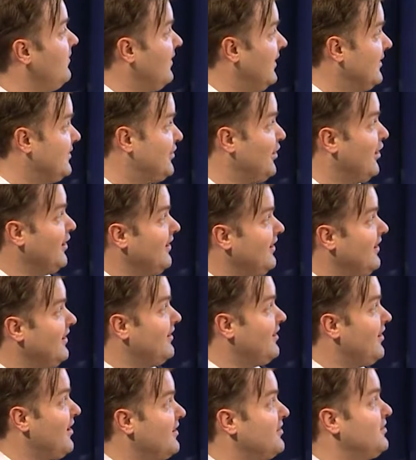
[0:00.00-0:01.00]
study the
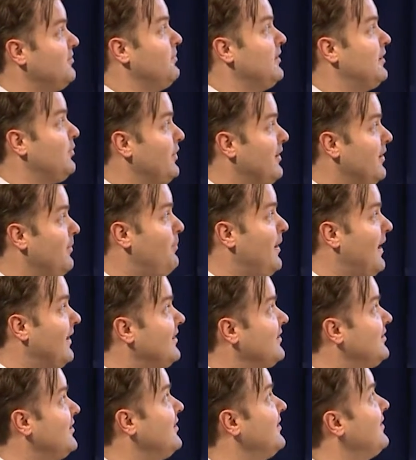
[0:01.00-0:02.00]
interaction between the
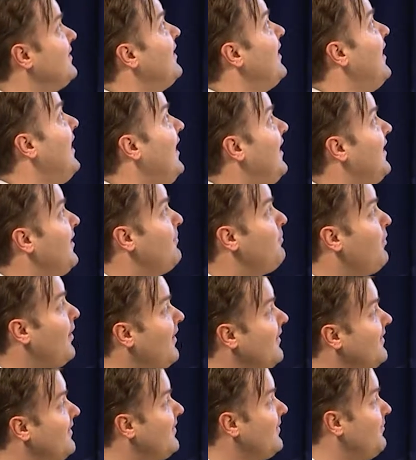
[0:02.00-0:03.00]
pathogen and the
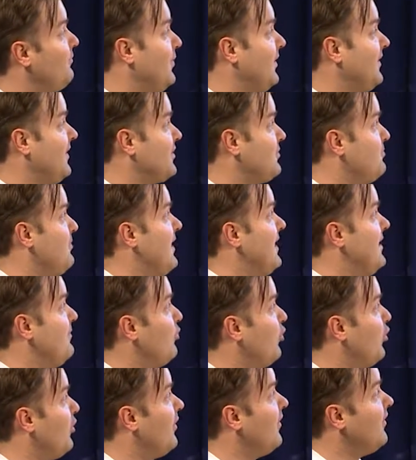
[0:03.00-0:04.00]
plant, but there's many
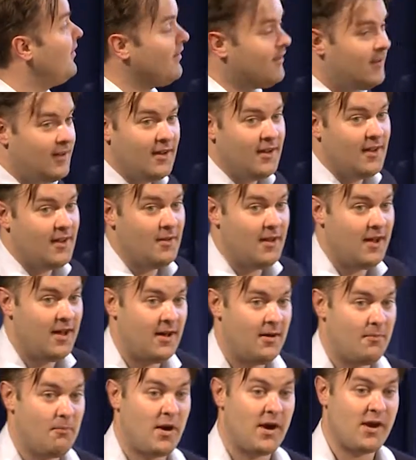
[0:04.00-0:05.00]
more
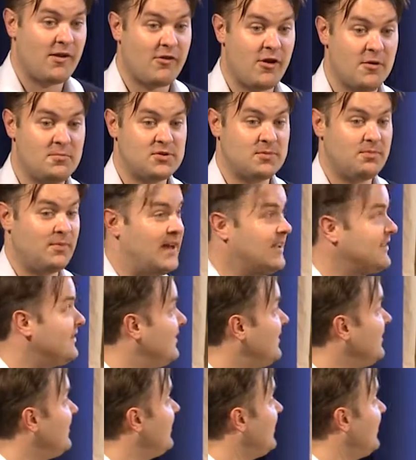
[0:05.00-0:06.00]
microbes
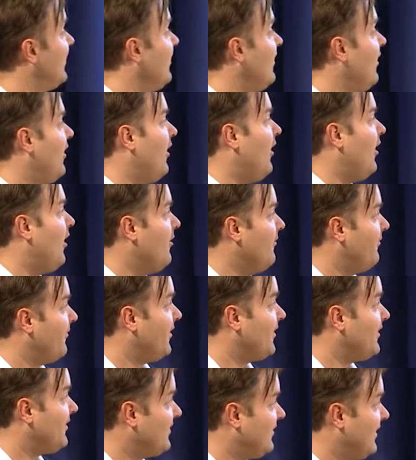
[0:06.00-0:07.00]
present.
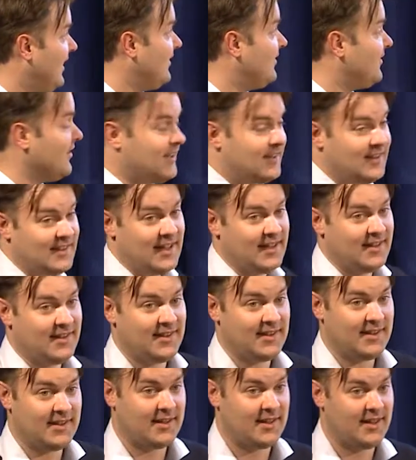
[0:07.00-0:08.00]
Over 10 to the
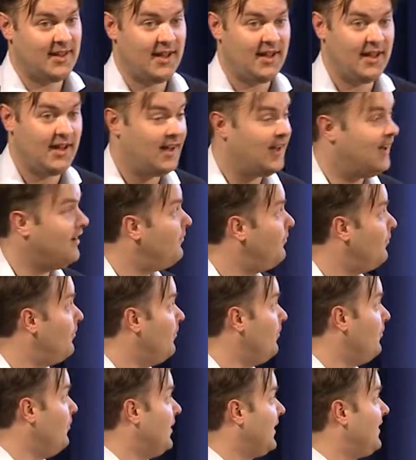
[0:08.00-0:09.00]
10th
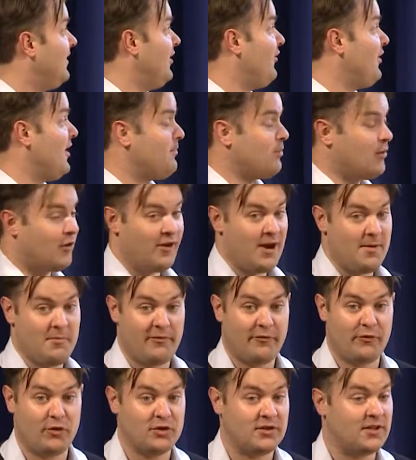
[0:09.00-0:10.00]
bacteria per gram
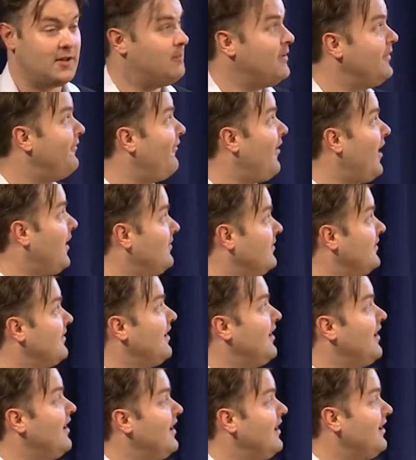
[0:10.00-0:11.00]
of root can be found
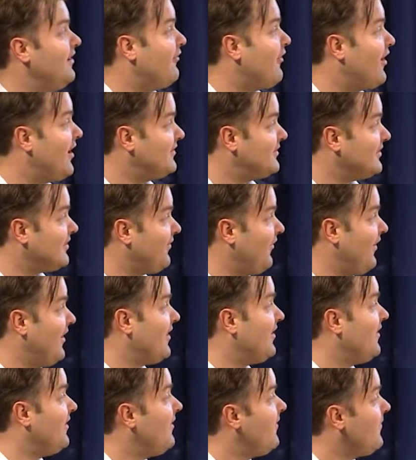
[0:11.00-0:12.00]
in the
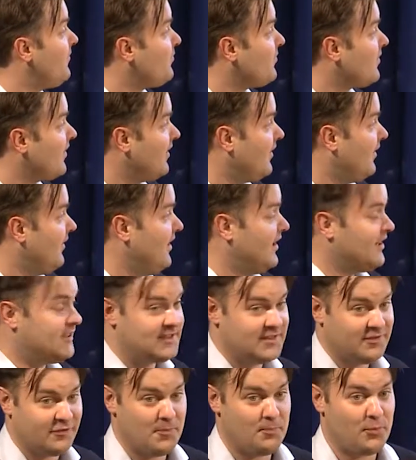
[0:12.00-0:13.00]
rhizosphere.
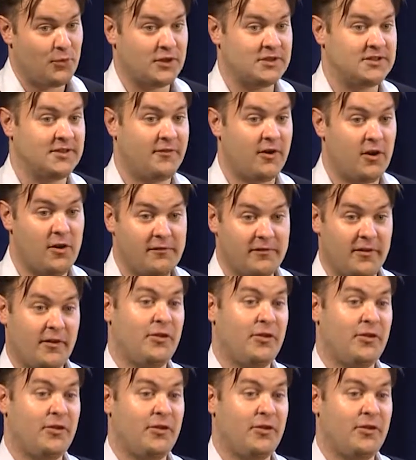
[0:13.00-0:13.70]
There's reports of over